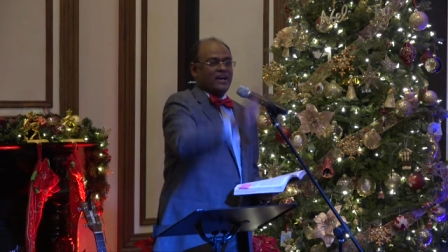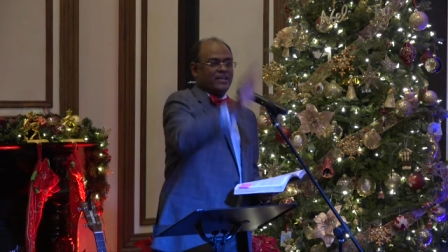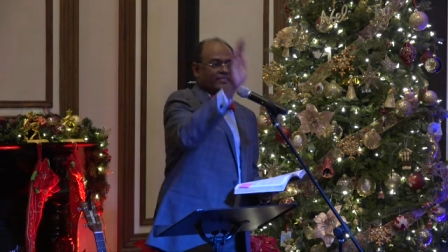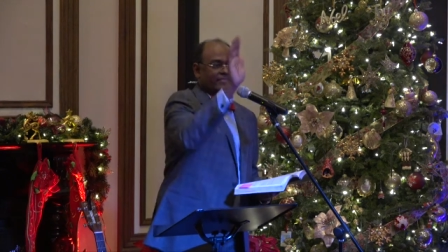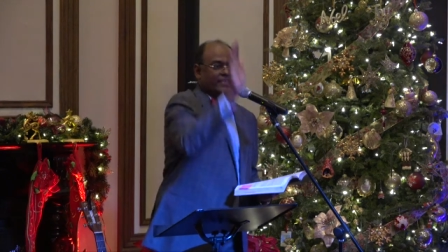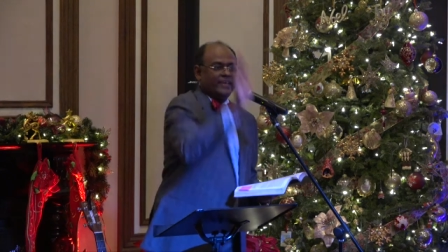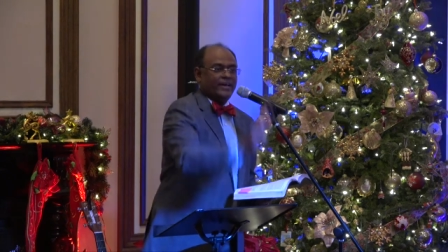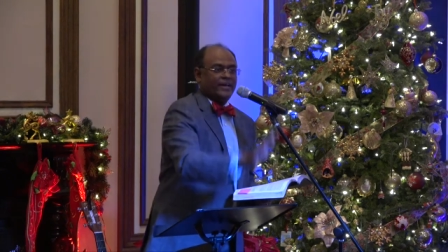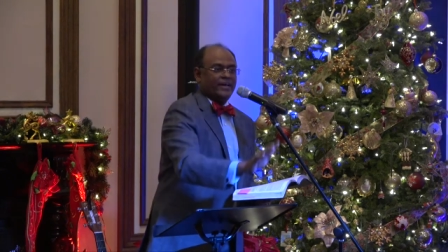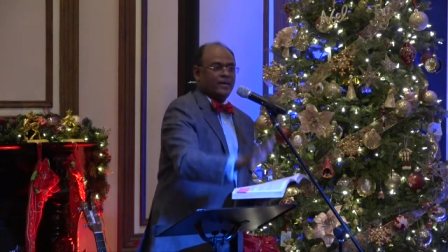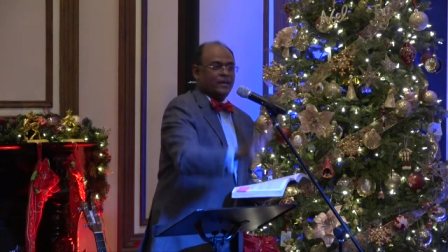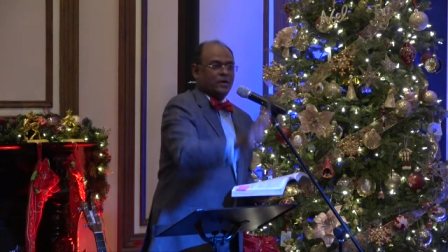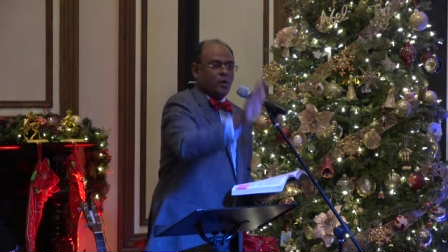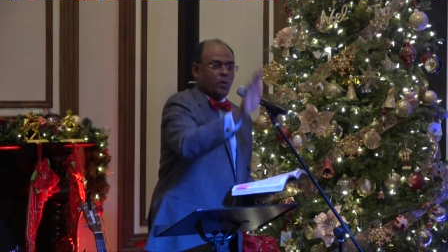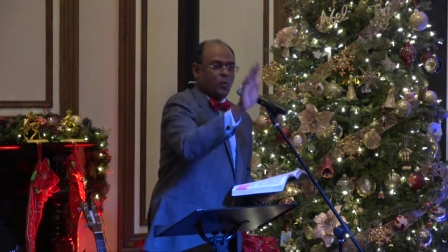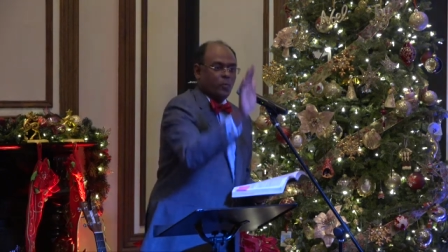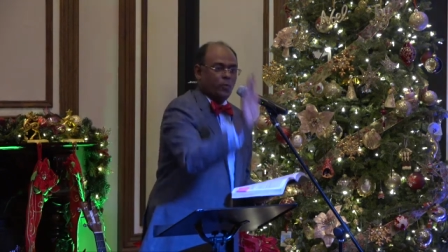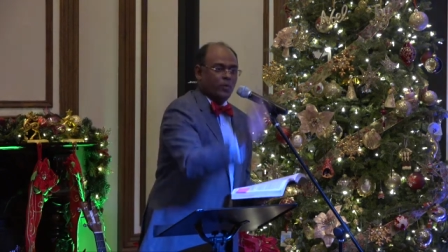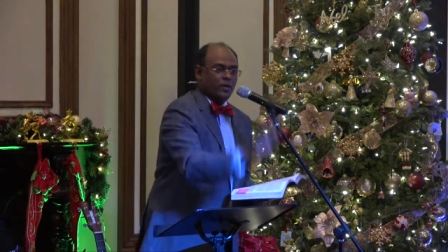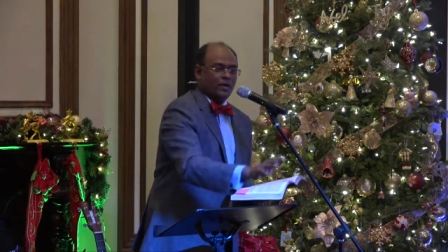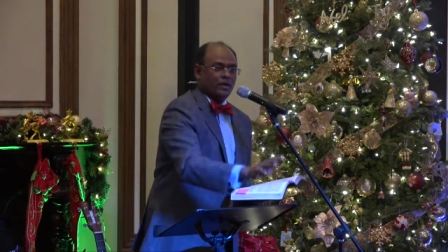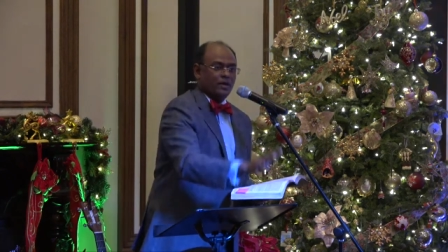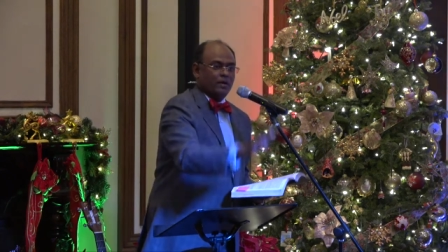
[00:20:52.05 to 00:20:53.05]
there
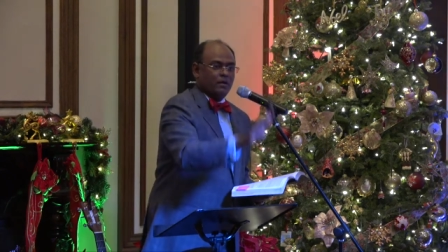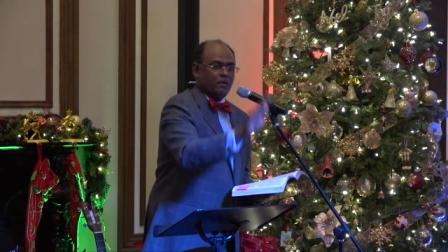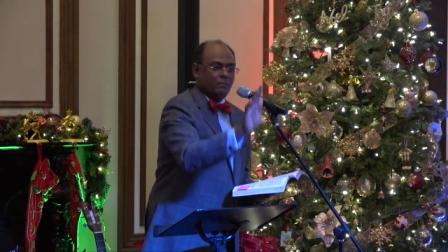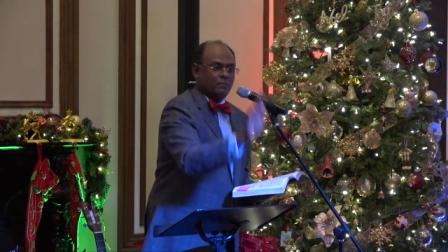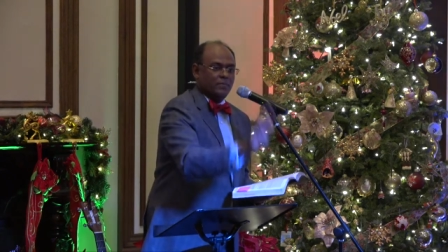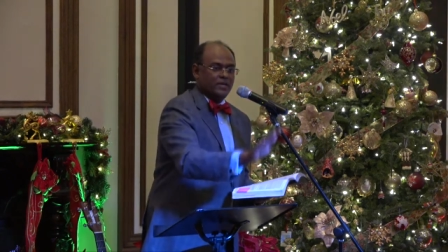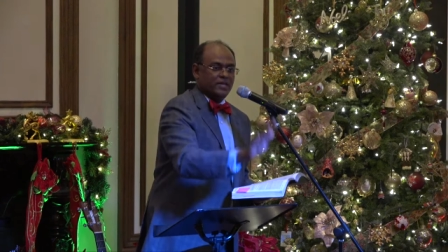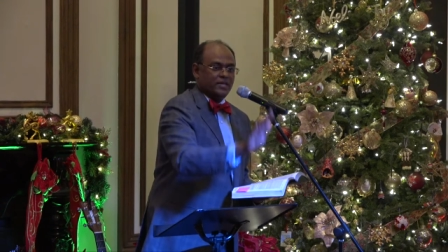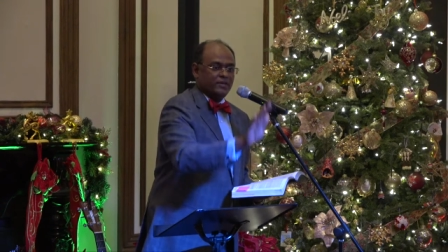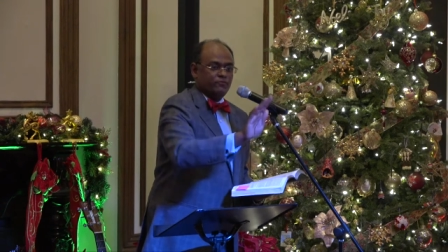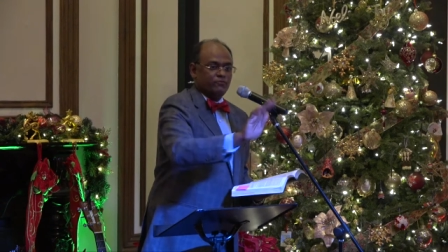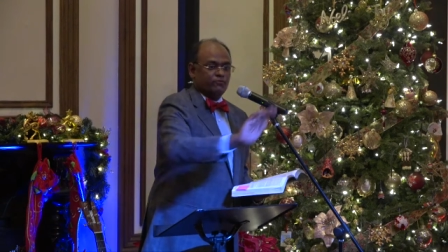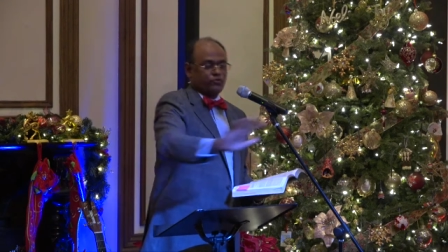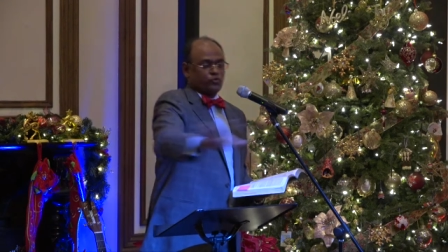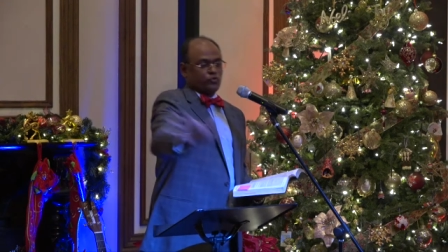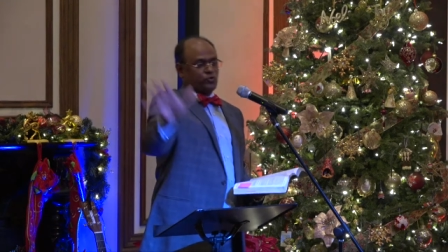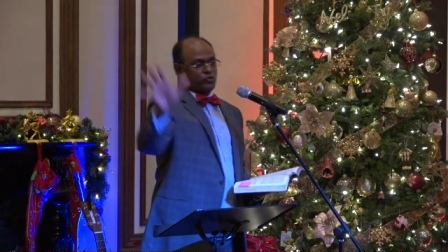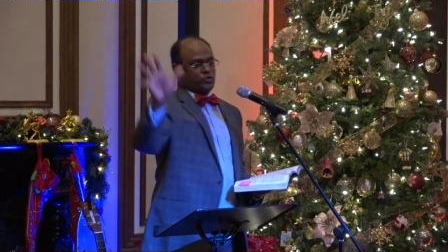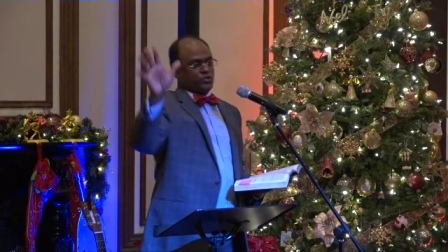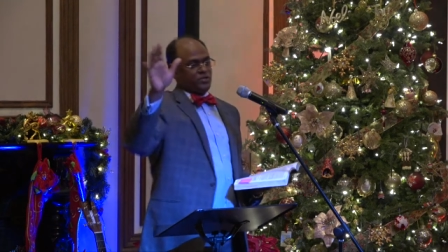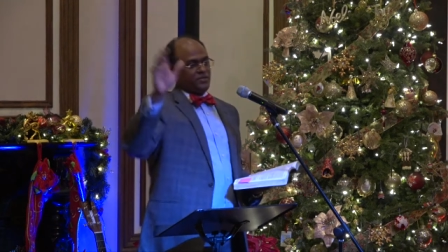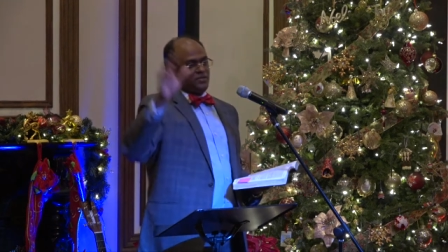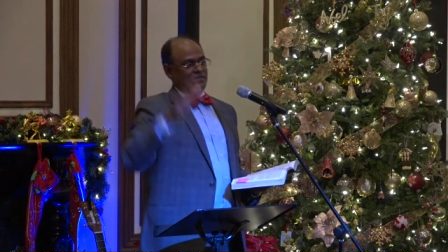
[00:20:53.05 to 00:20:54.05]
will be
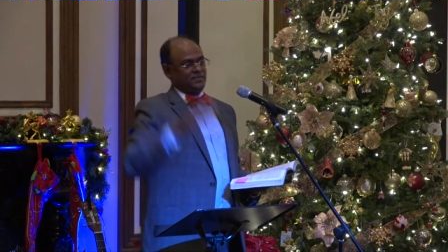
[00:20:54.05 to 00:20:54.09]
fruit.